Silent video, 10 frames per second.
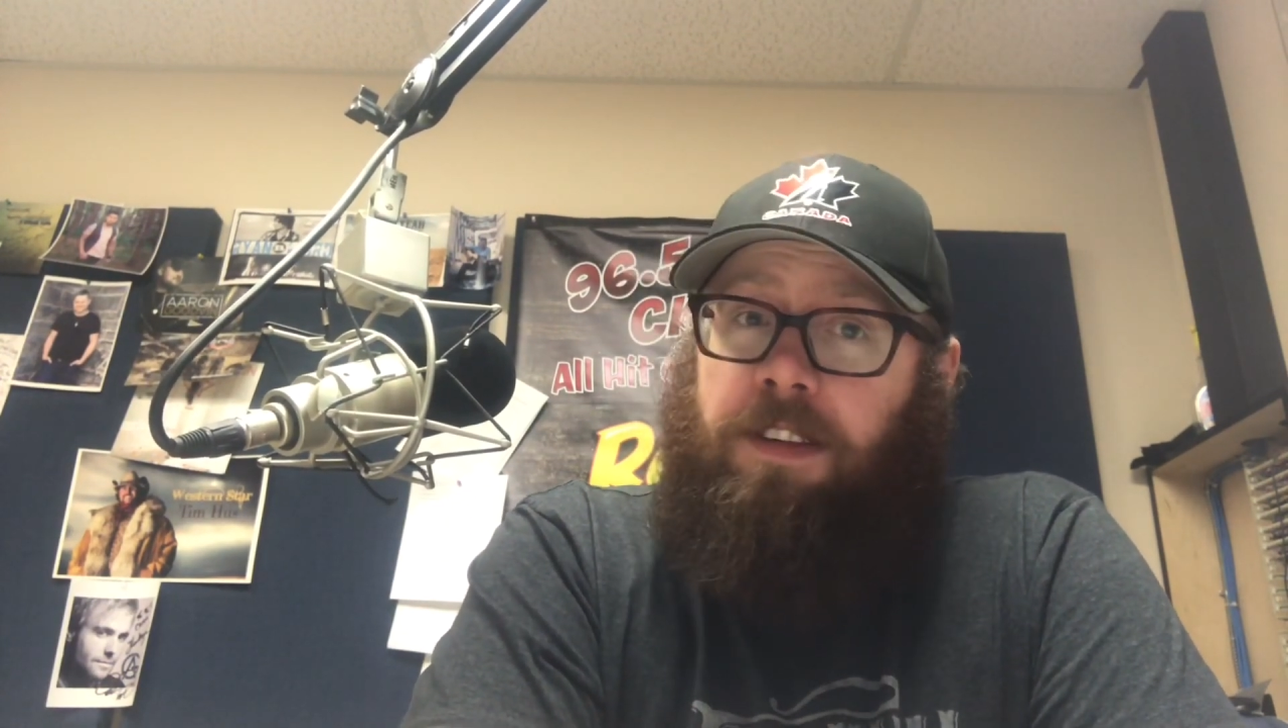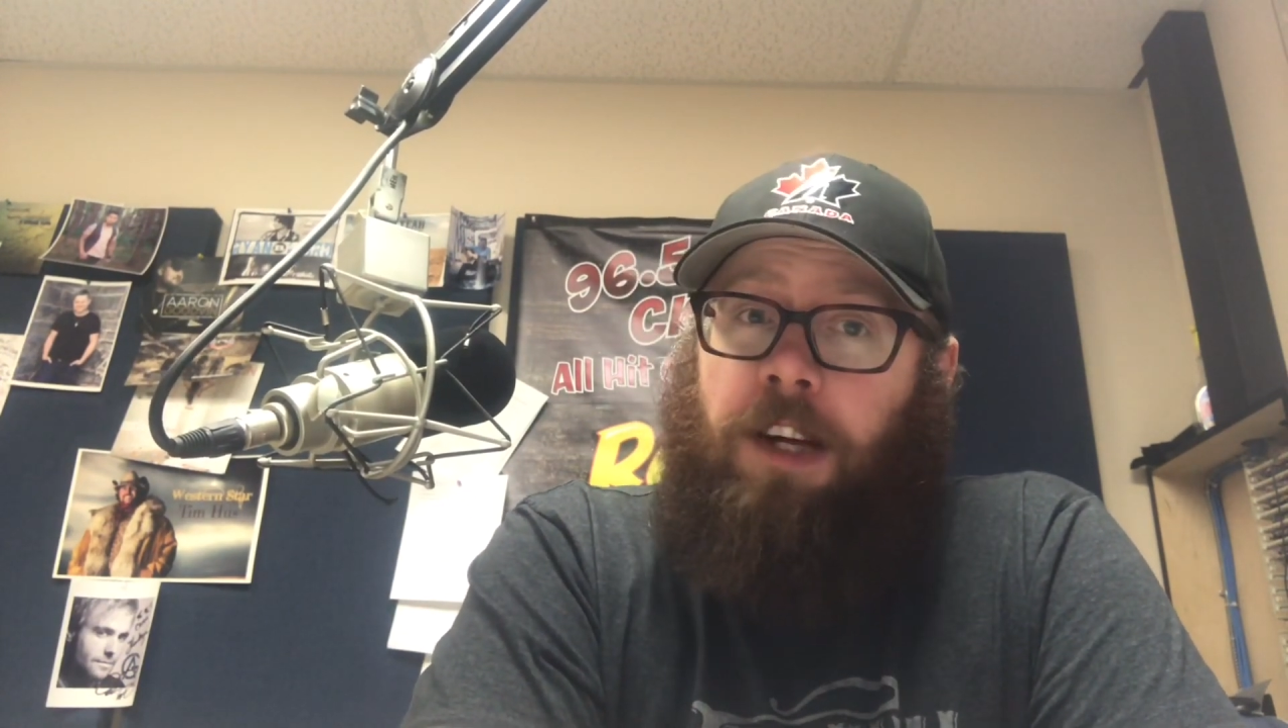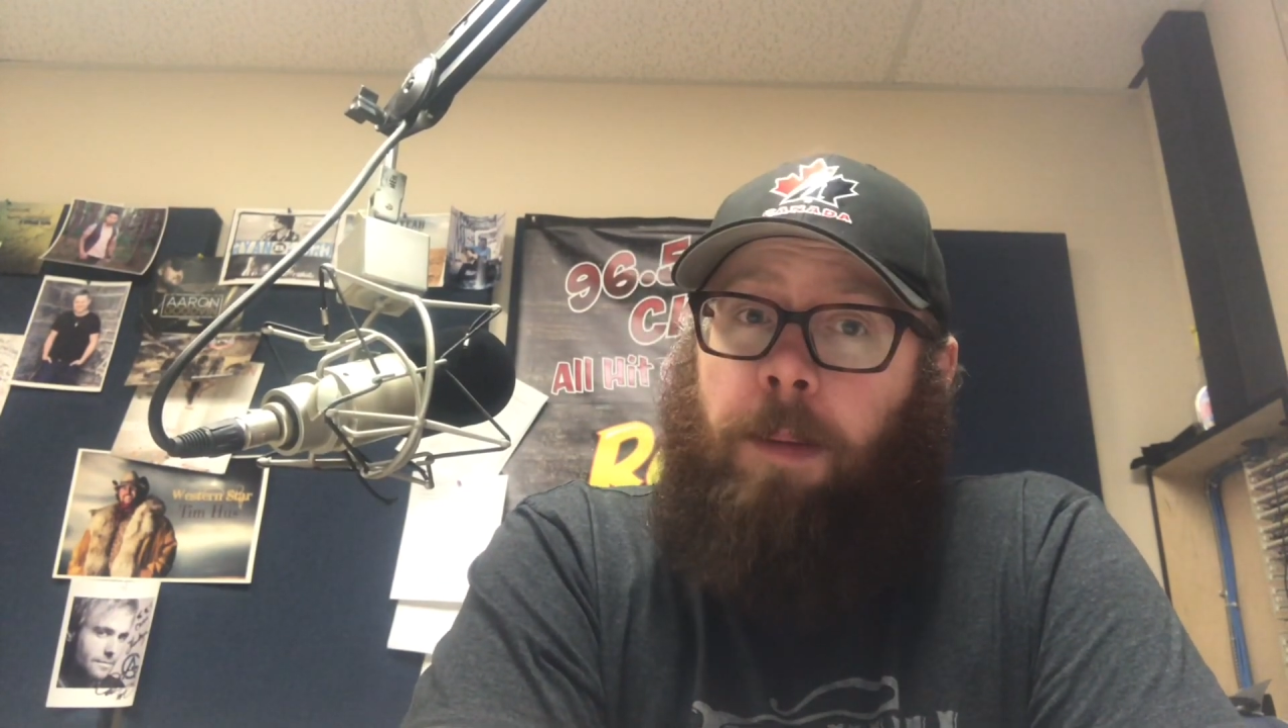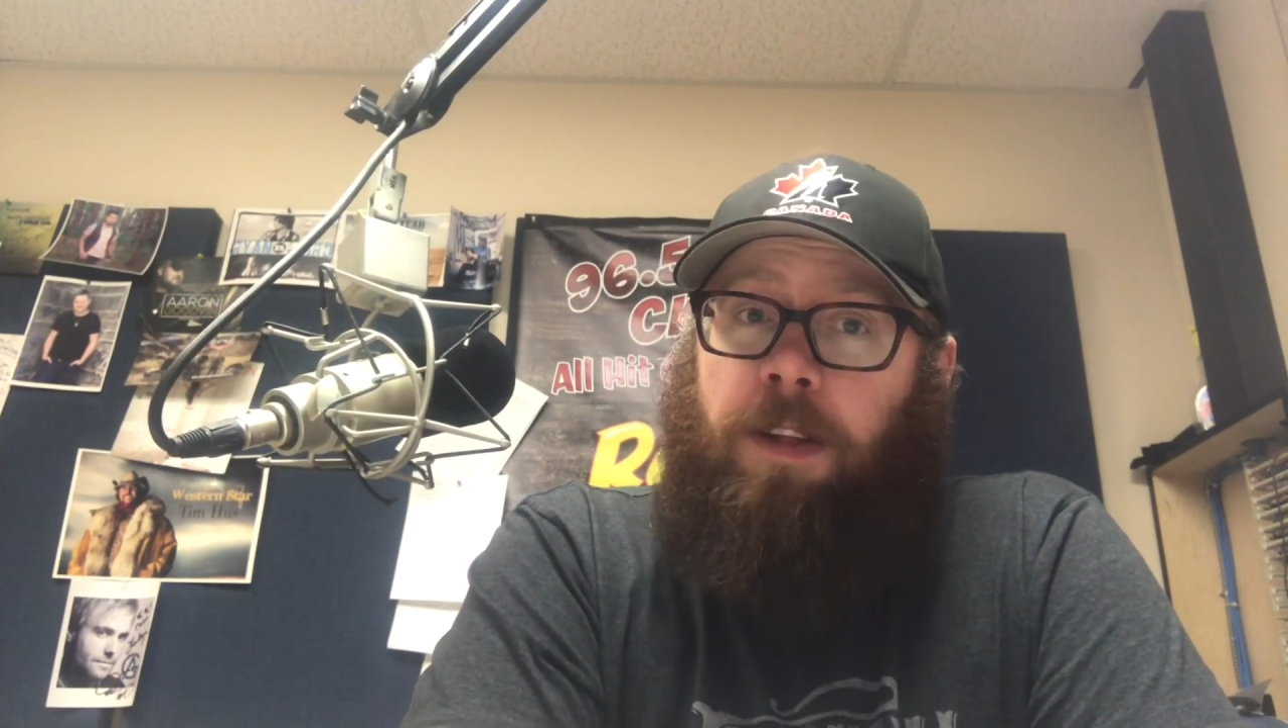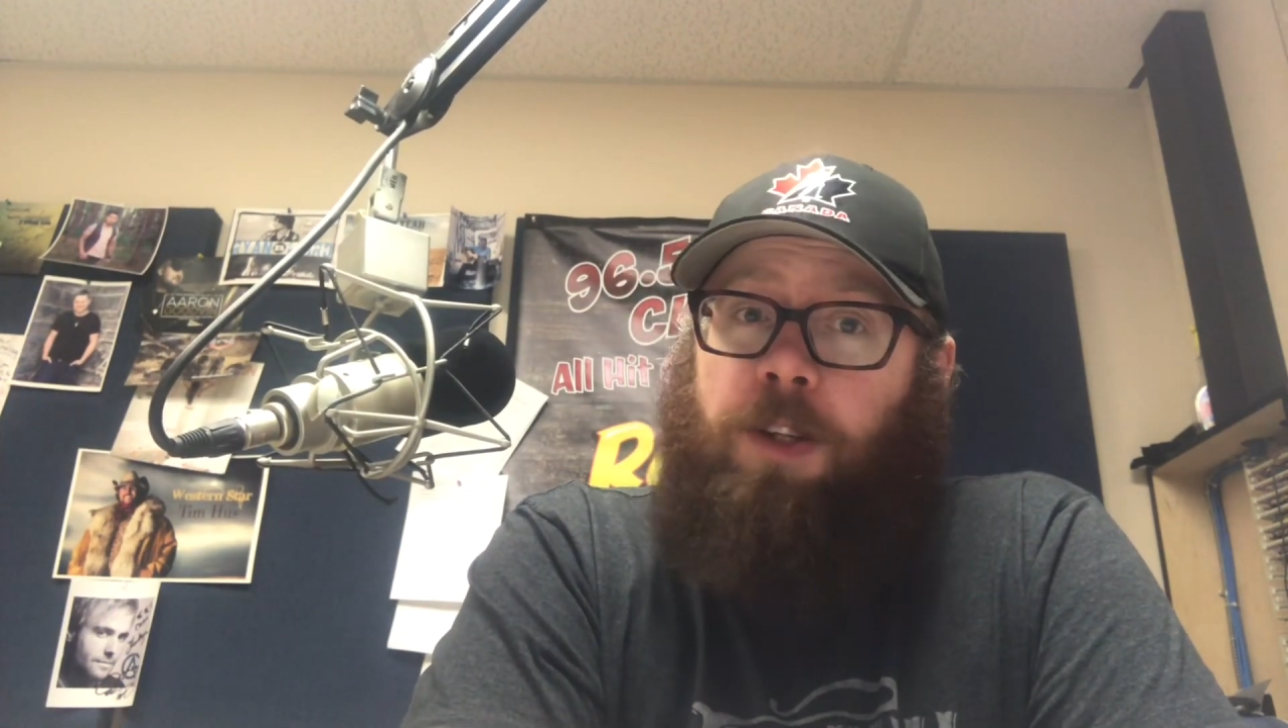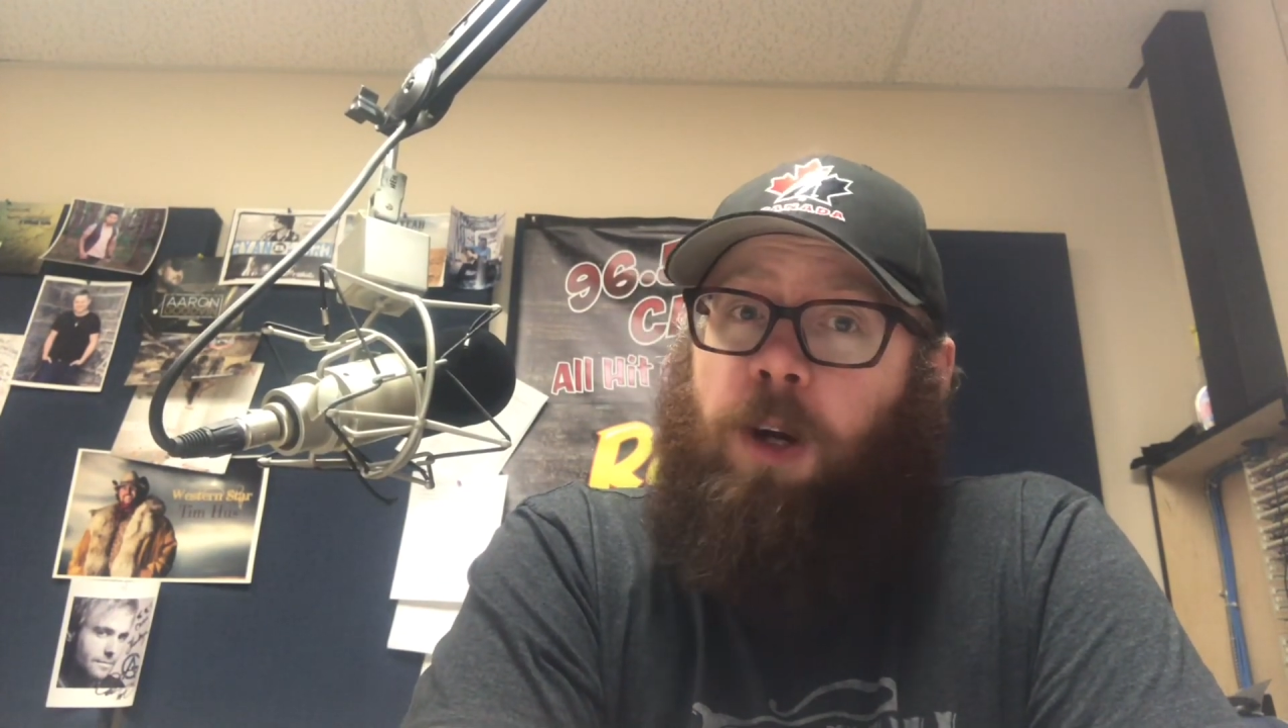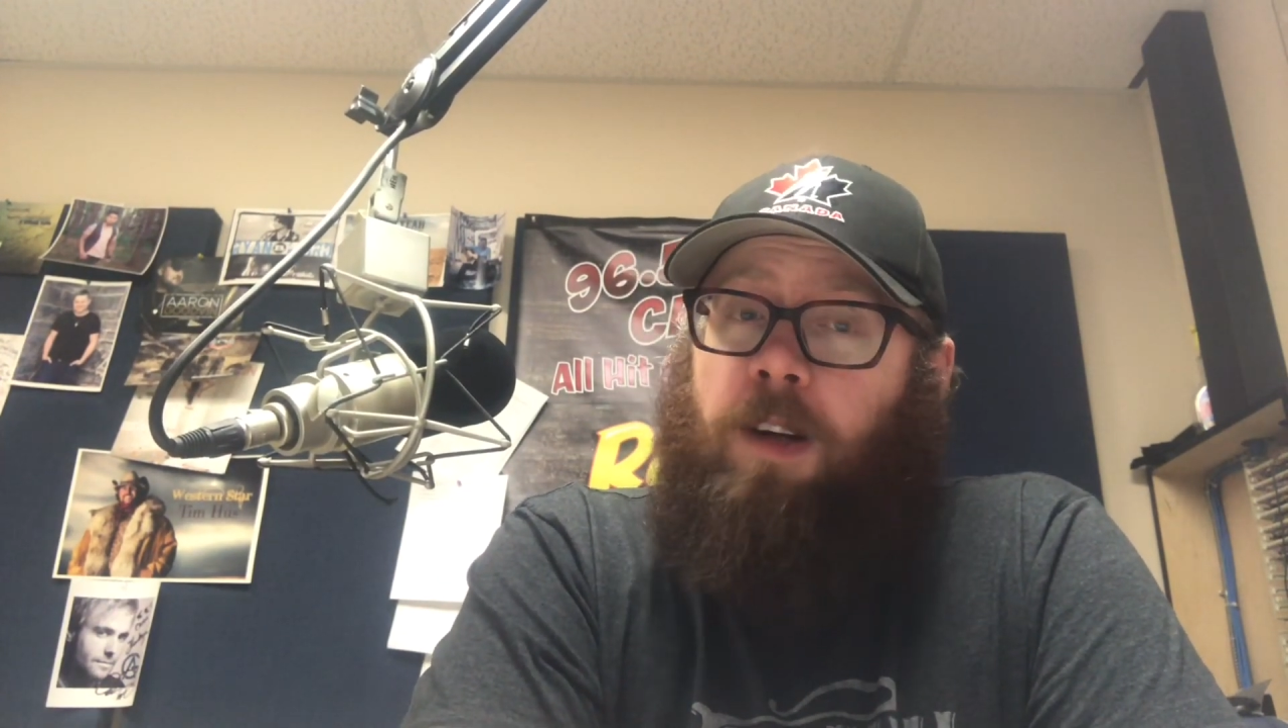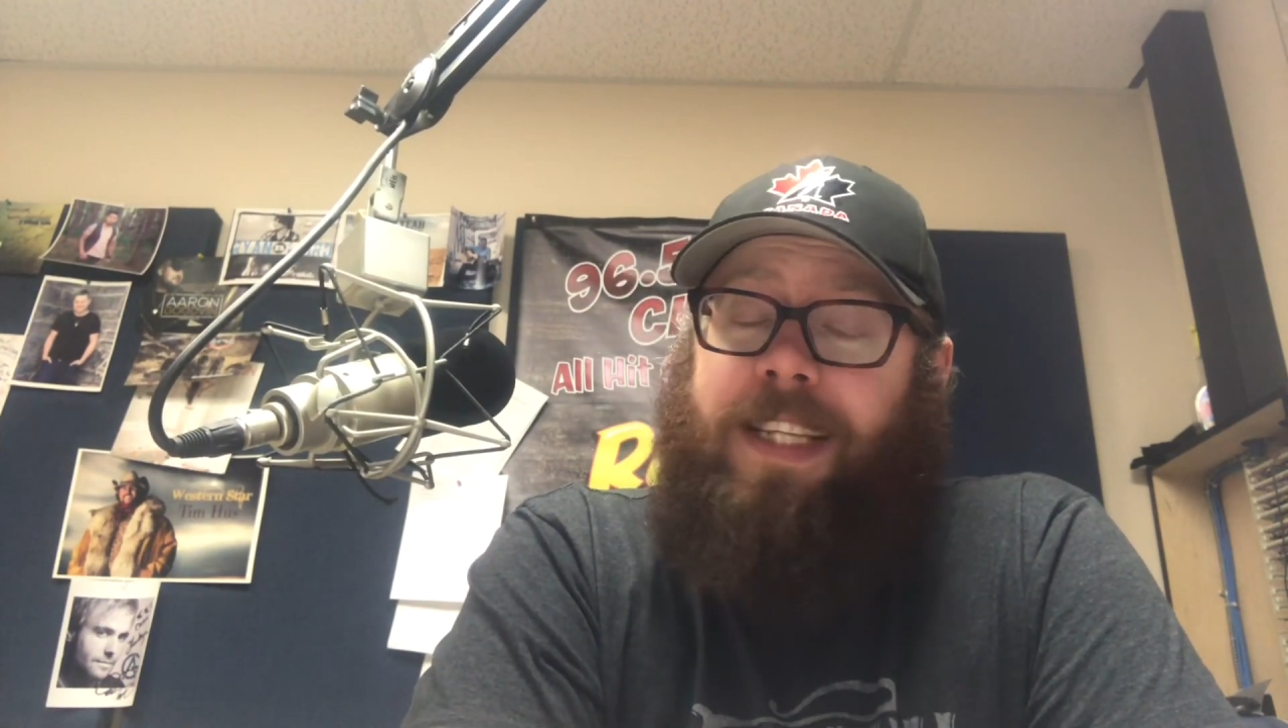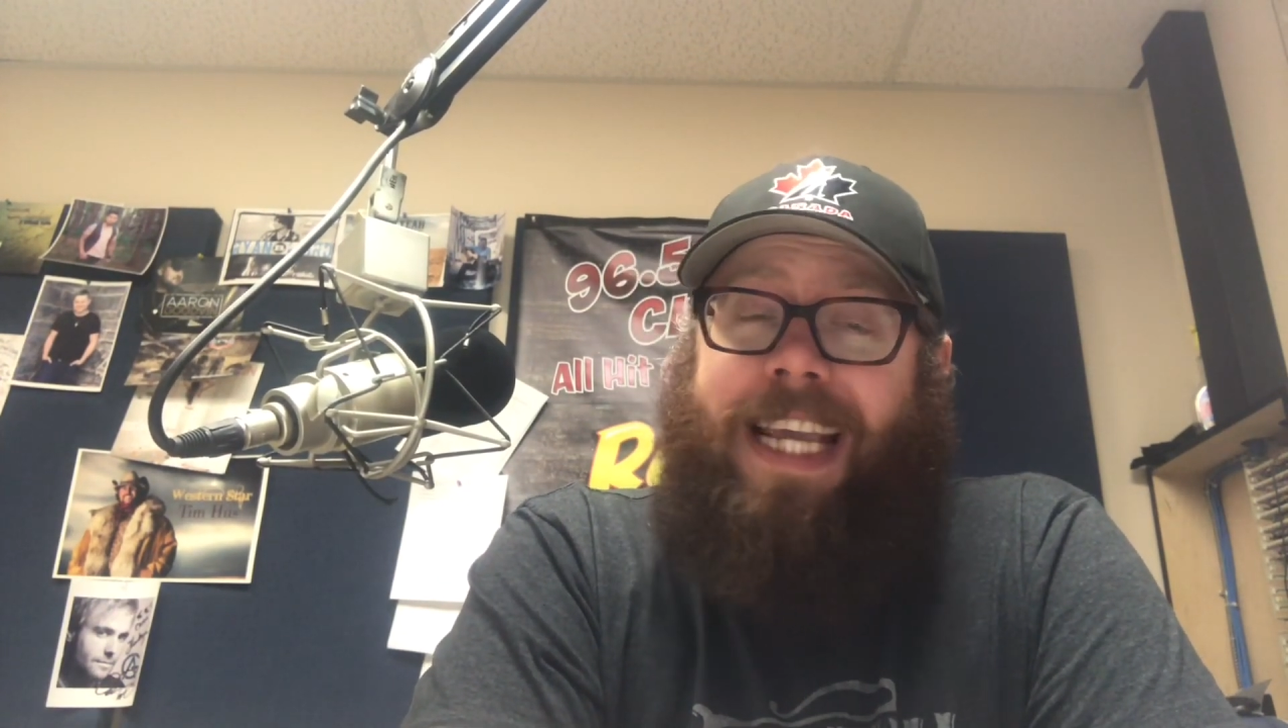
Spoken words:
top of the charts.